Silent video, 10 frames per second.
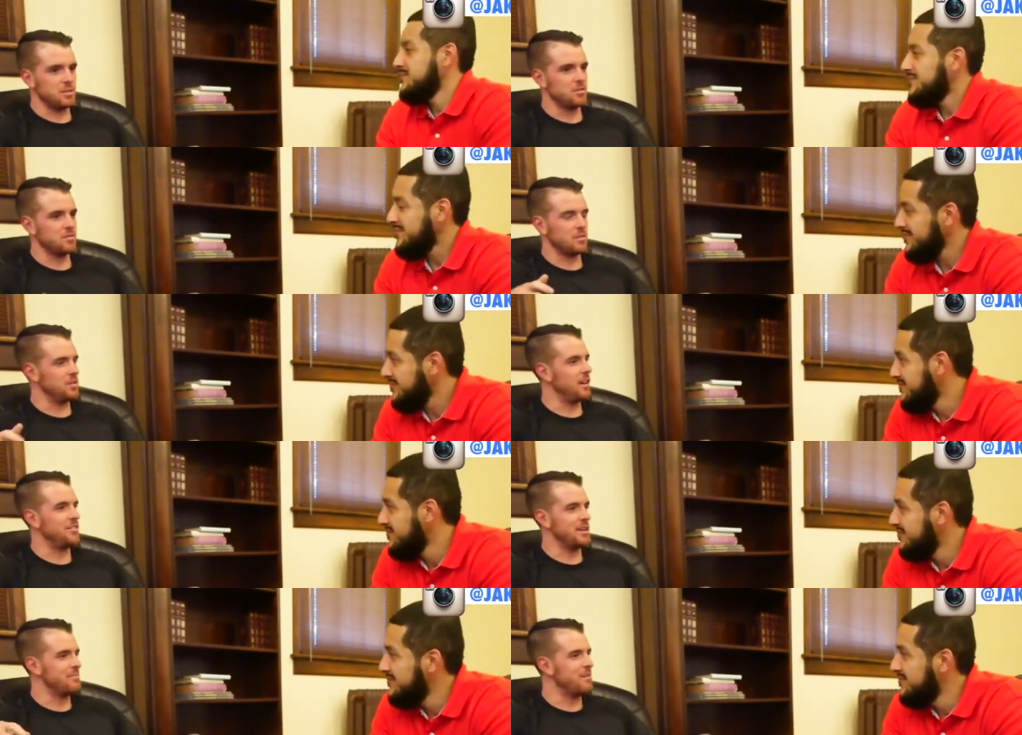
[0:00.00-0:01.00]
Speaker 1: beautiful,
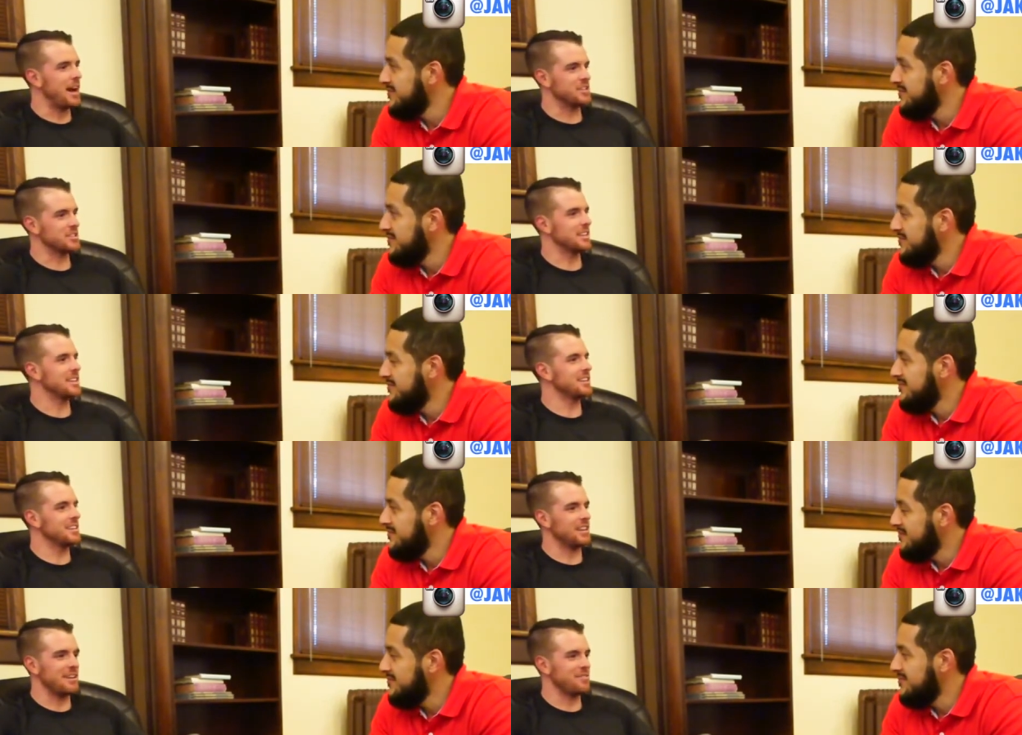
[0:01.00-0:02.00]
loving, passionate,
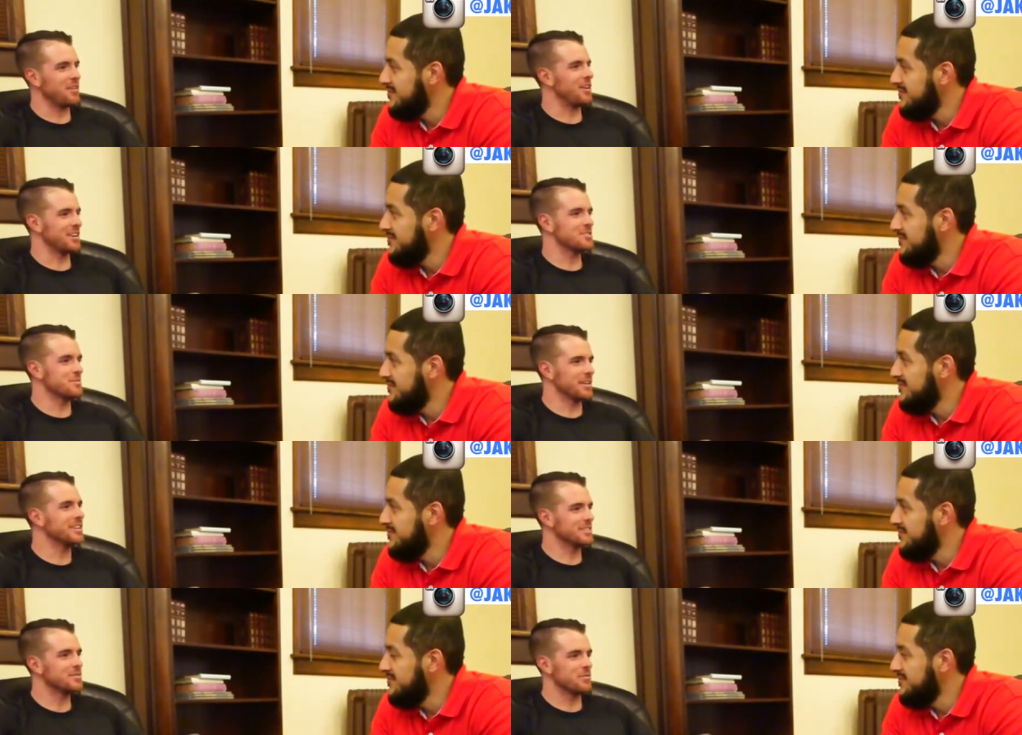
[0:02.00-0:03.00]
lifelong
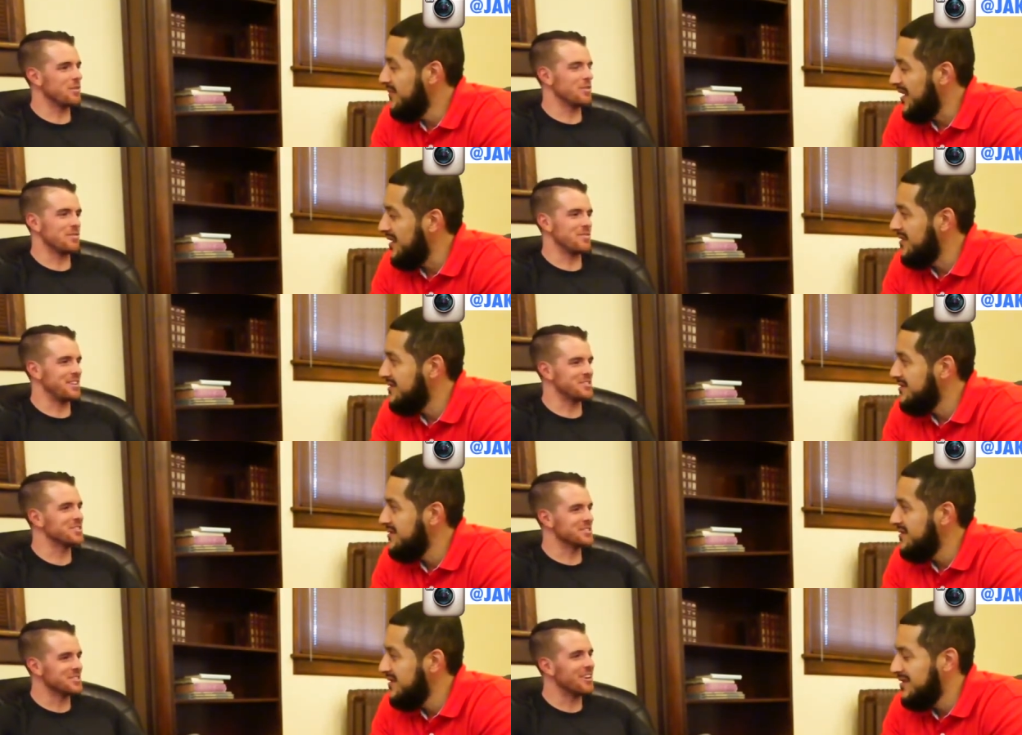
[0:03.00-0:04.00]
experience full
Speaker 2: of
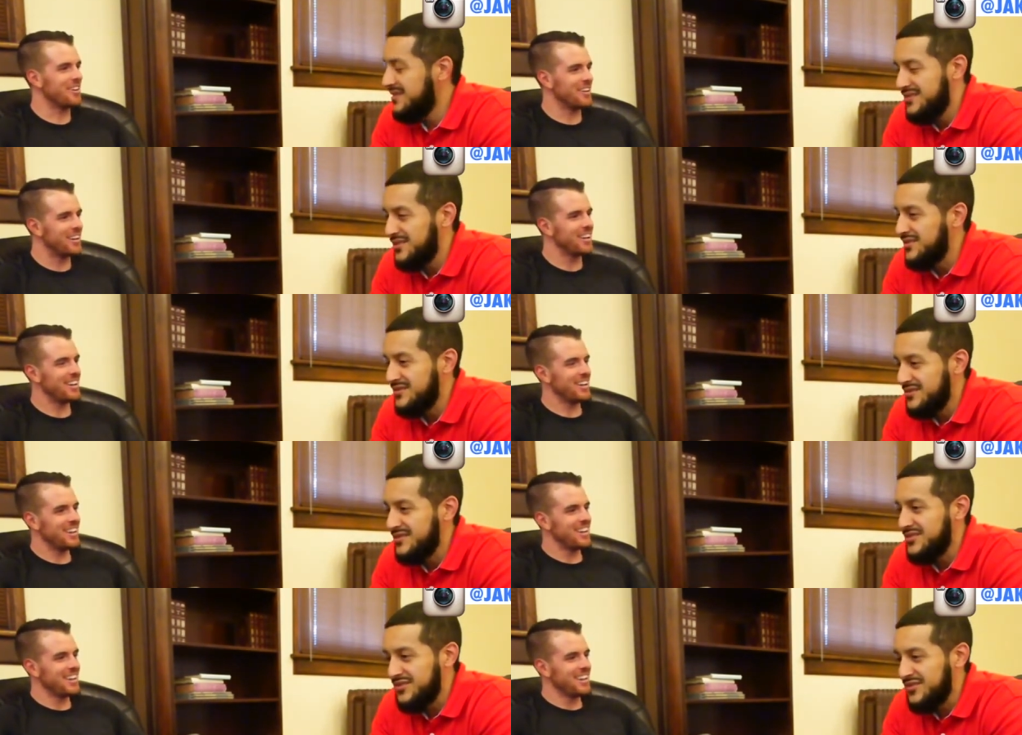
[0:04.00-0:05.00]
adventures. Dude,
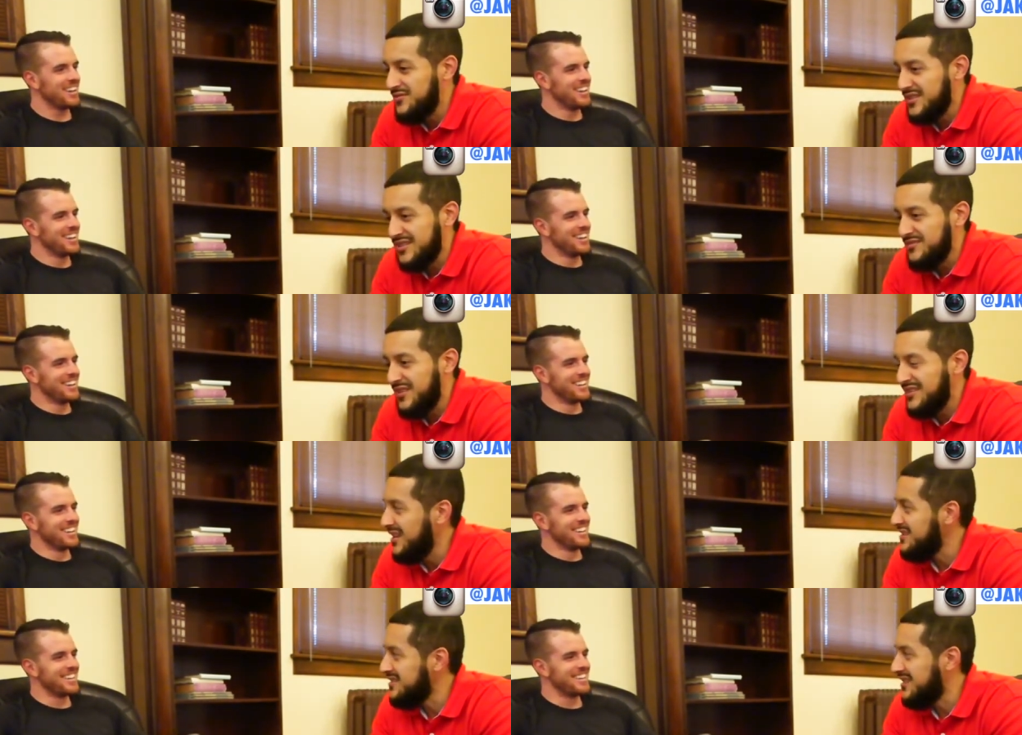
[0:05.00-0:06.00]
you're a freaking
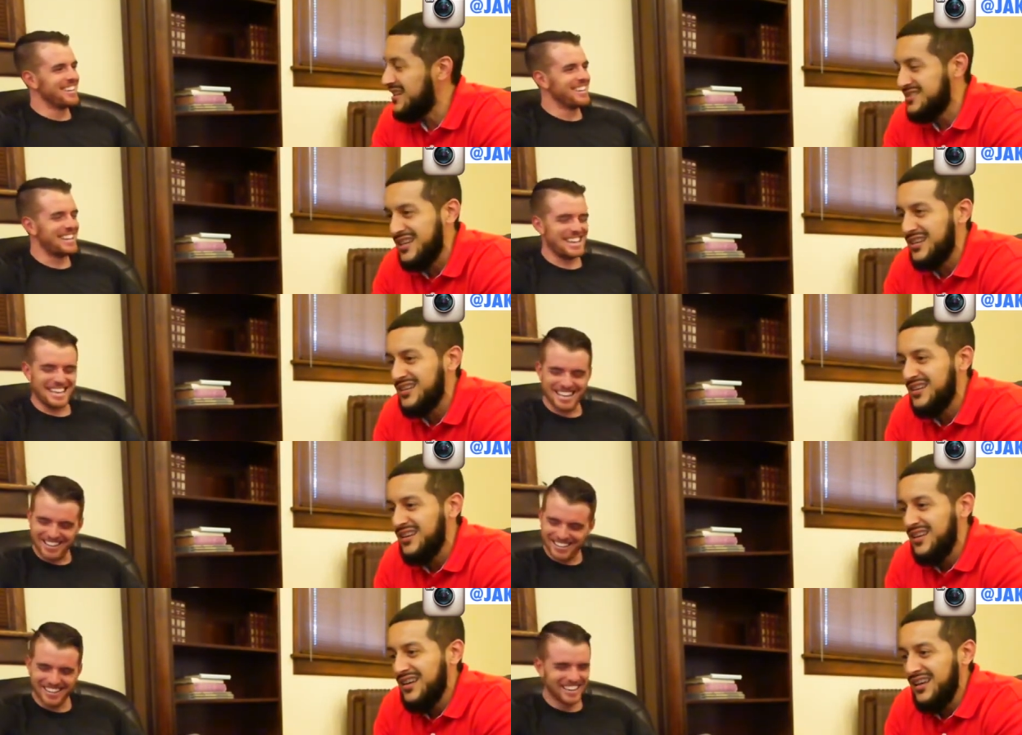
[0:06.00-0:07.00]
fantastic guy,
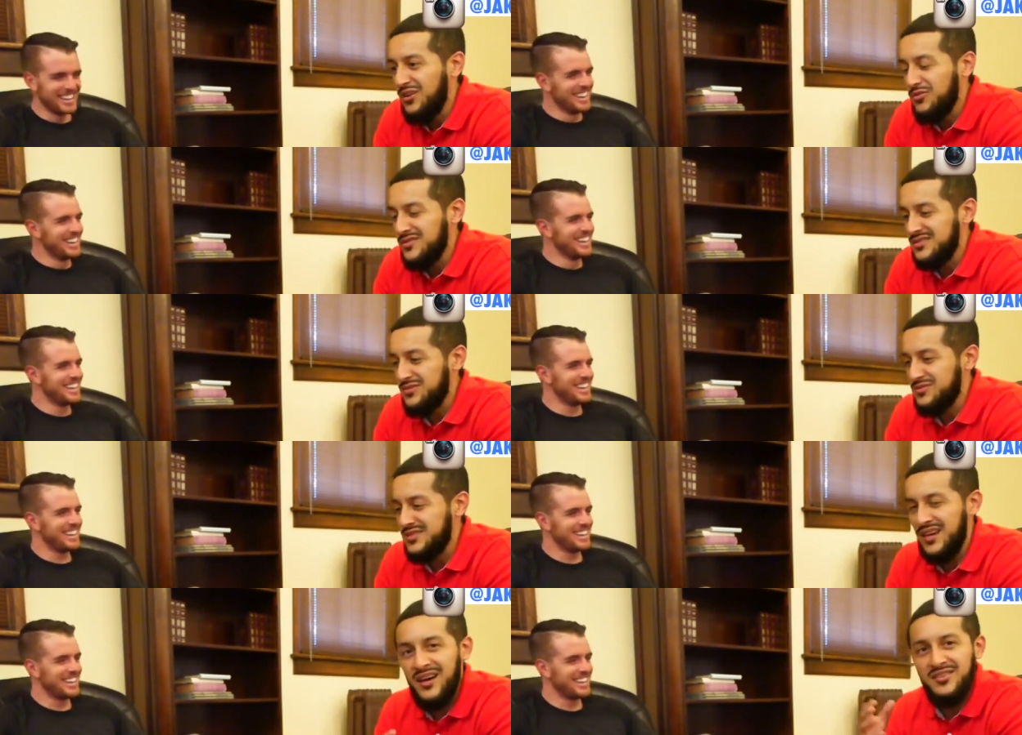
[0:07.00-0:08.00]
Jake. It was
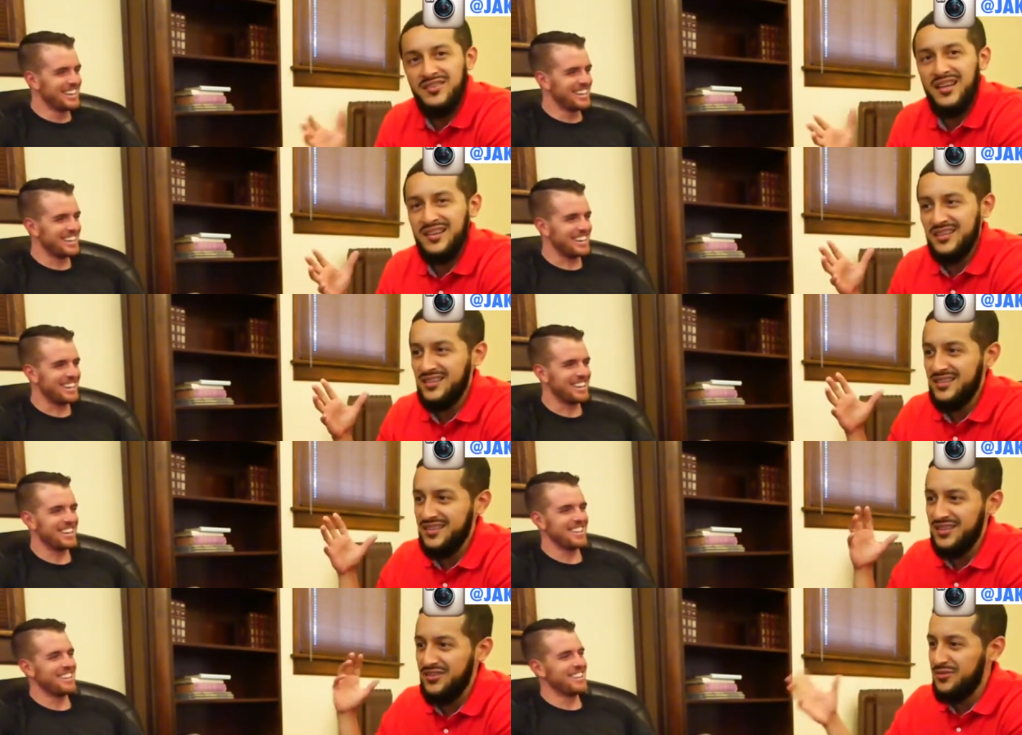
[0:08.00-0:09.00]
an honor, like
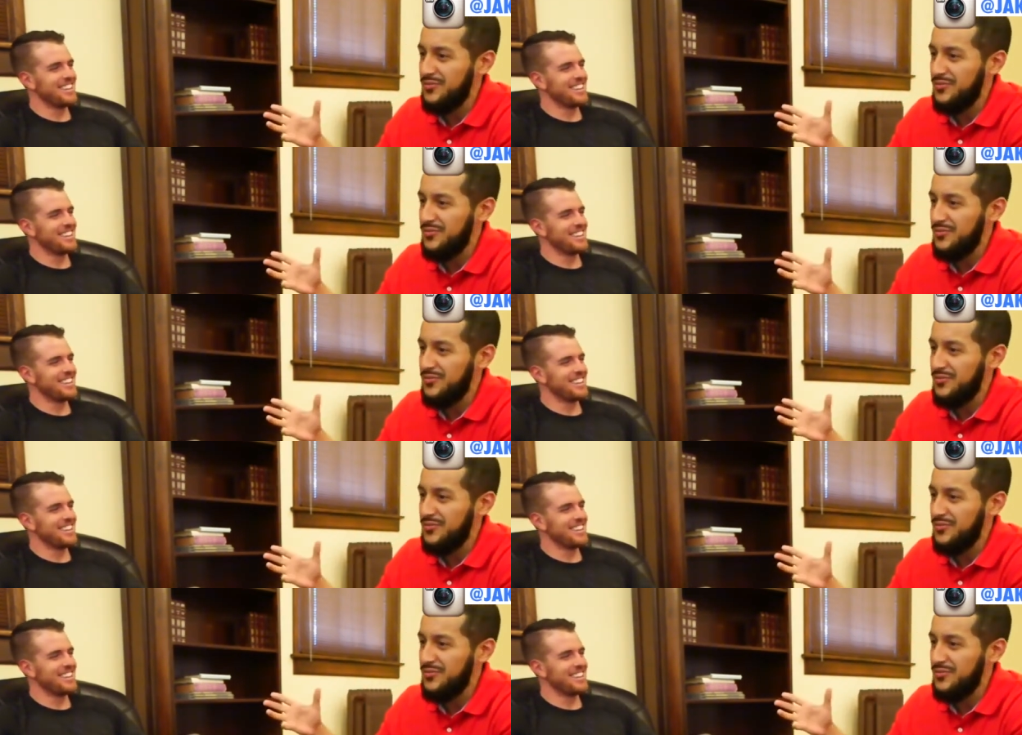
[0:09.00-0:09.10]
hearing